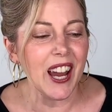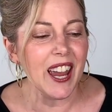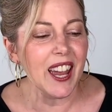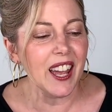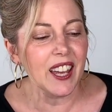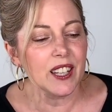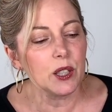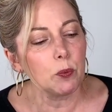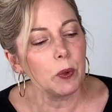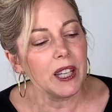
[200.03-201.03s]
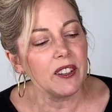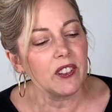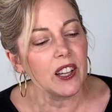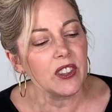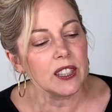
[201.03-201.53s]
and we've
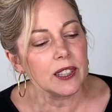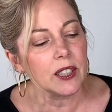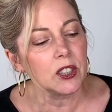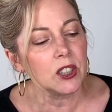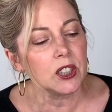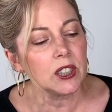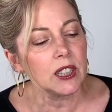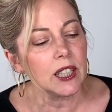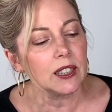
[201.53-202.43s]
got this little